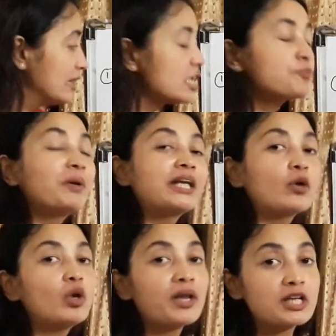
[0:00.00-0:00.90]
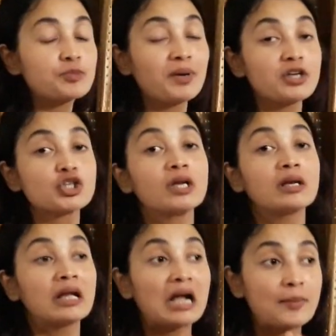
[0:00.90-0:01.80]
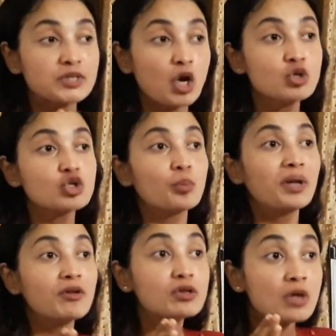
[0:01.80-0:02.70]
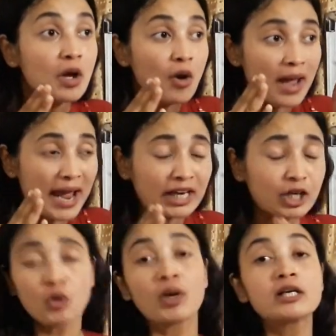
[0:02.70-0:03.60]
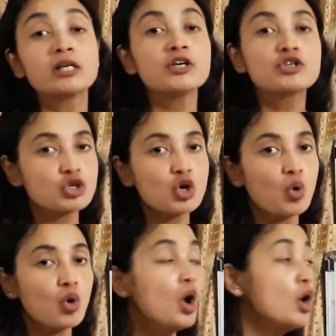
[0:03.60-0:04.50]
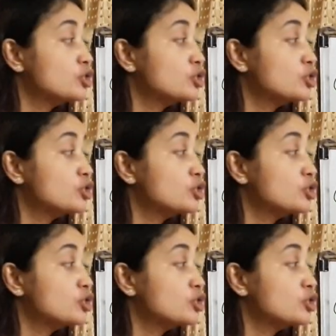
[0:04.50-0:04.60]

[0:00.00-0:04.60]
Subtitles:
This particular expression comes out to be accurately true,